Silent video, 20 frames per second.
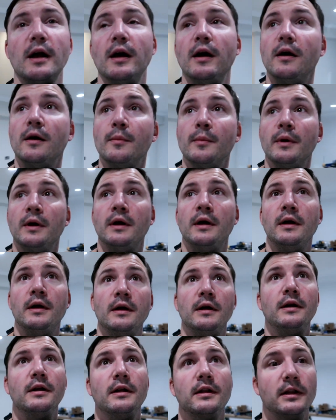um,
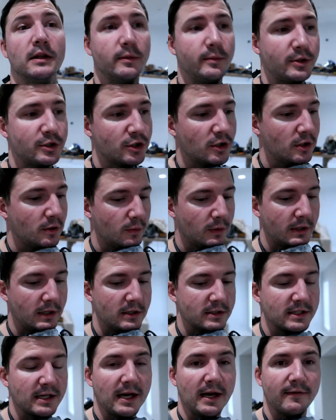let me show you what
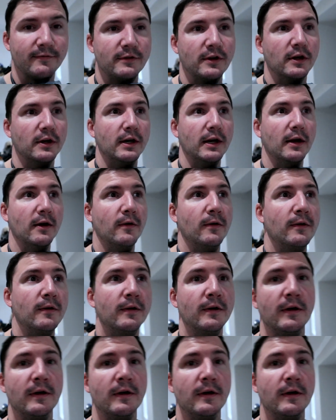else I have done now.